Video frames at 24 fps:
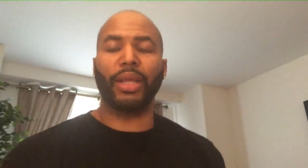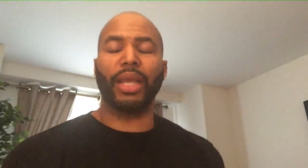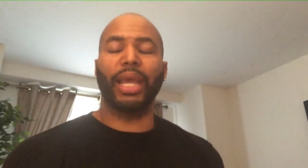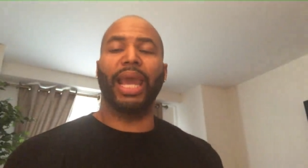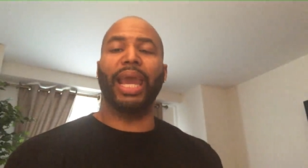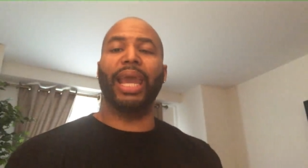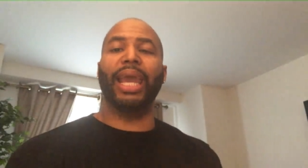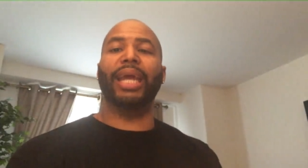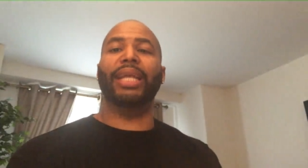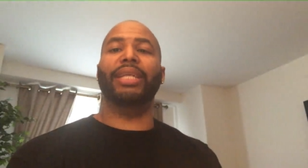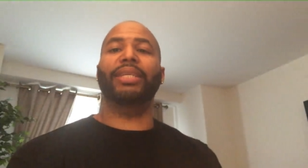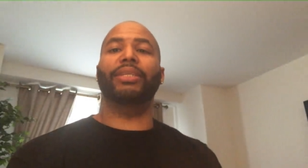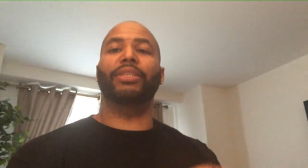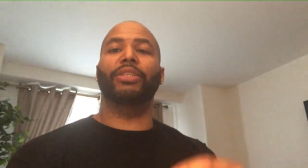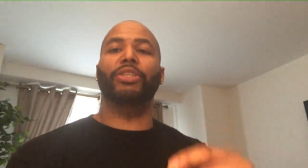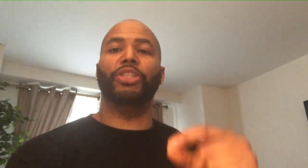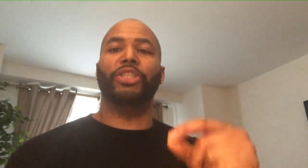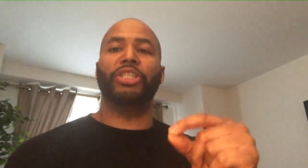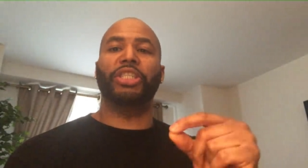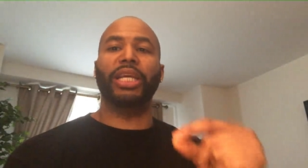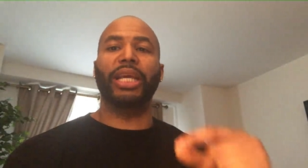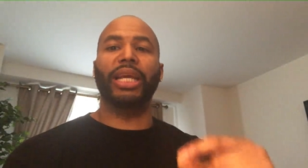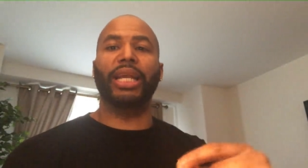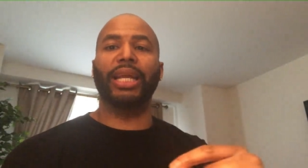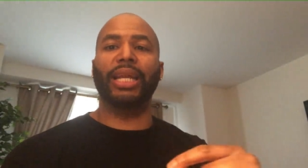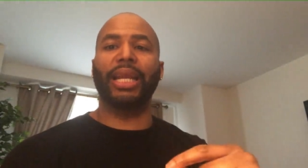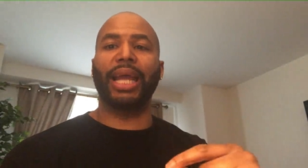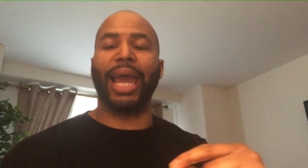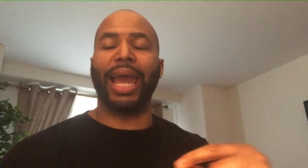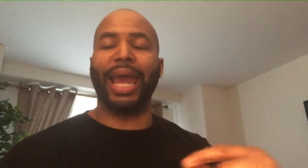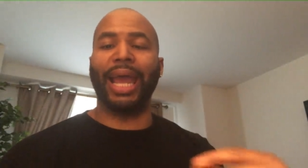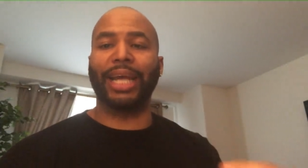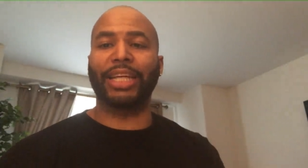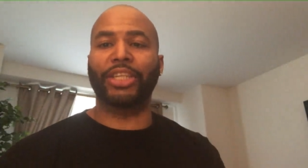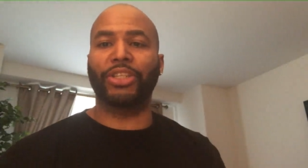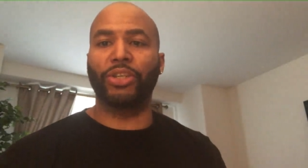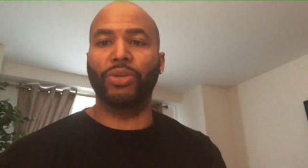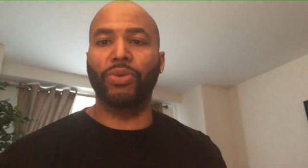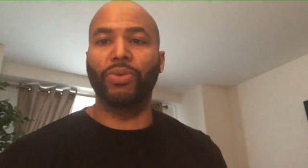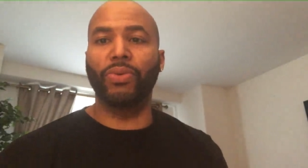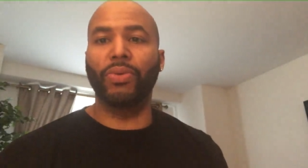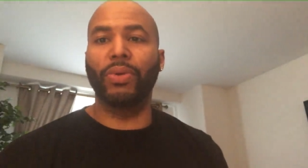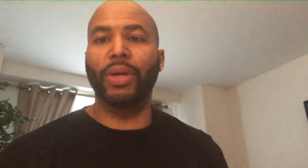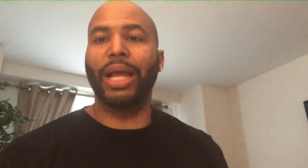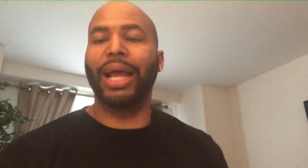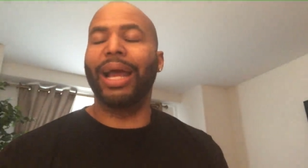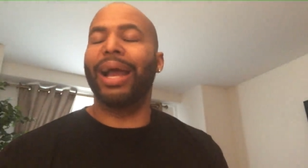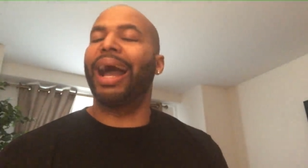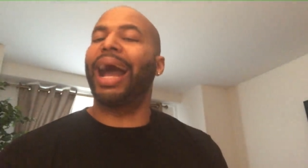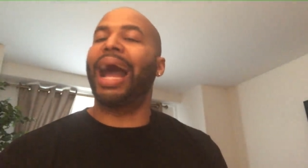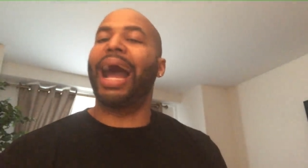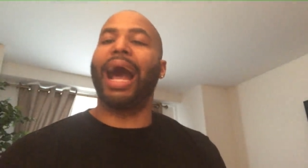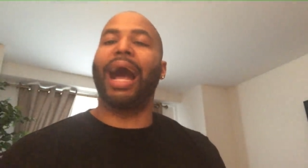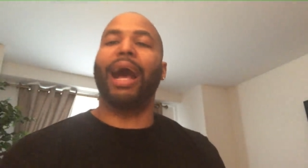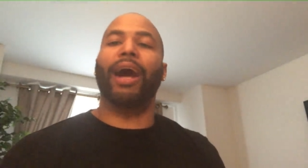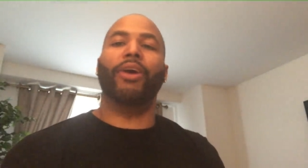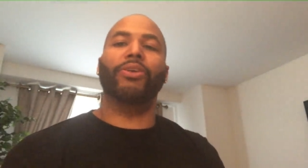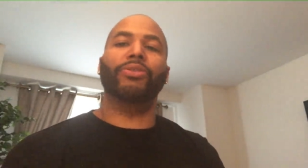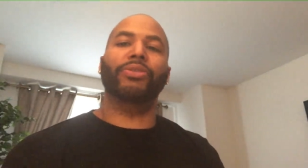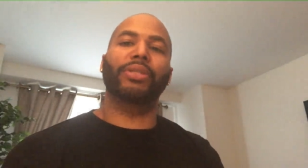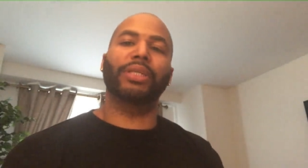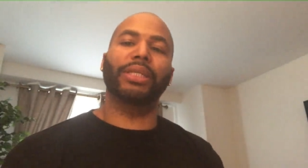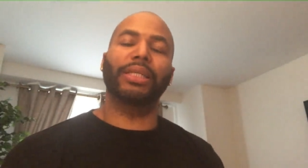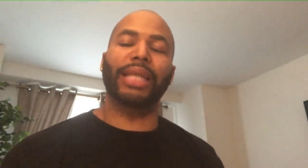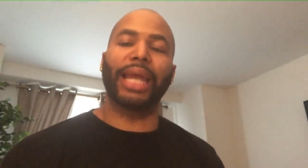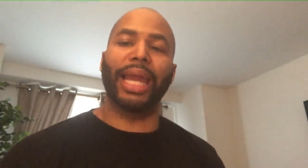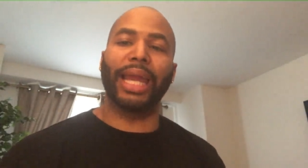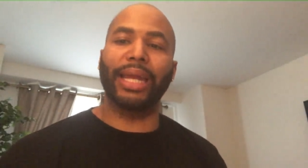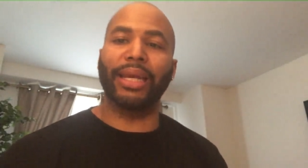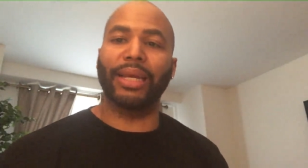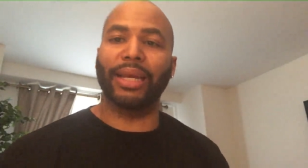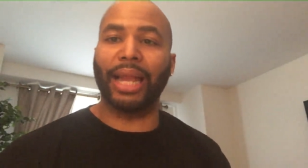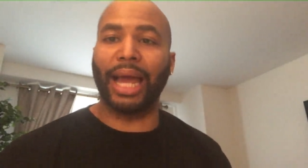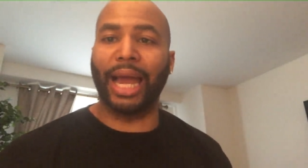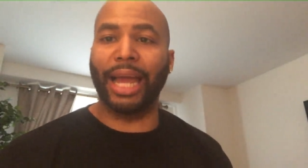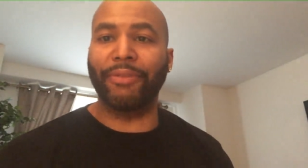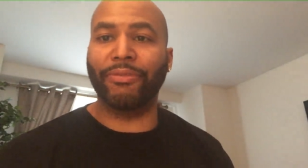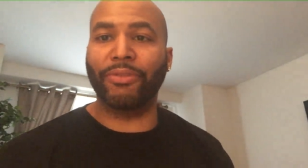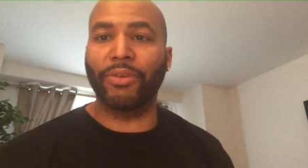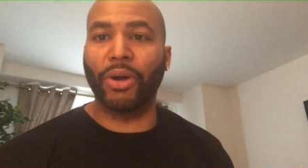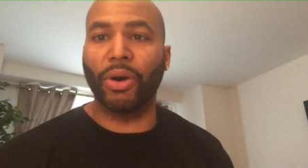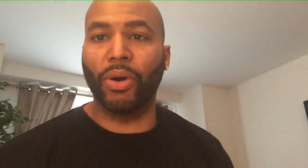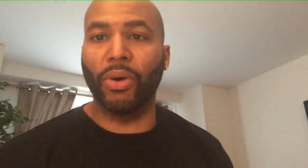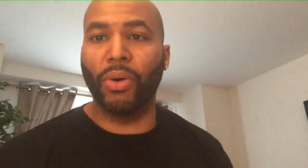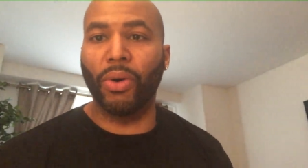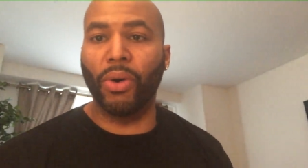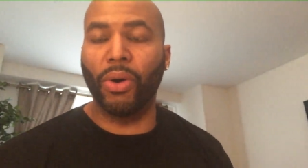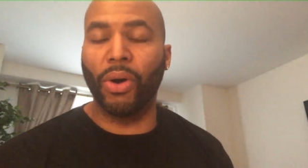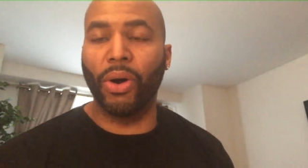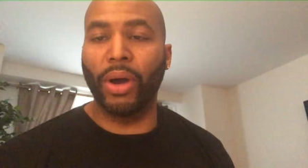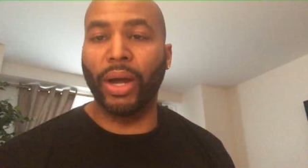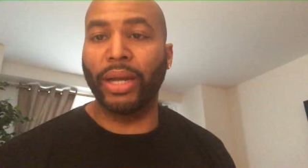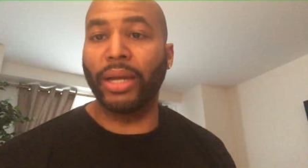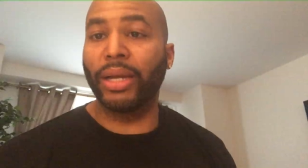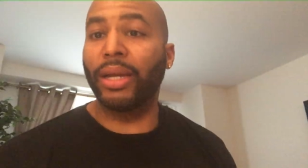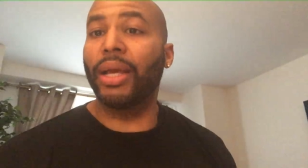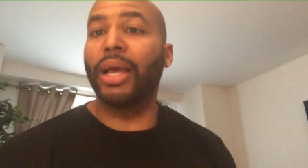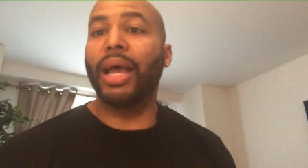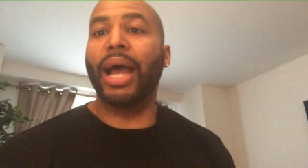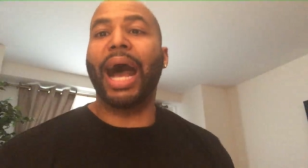and she didn't ask you, how's the dating life going?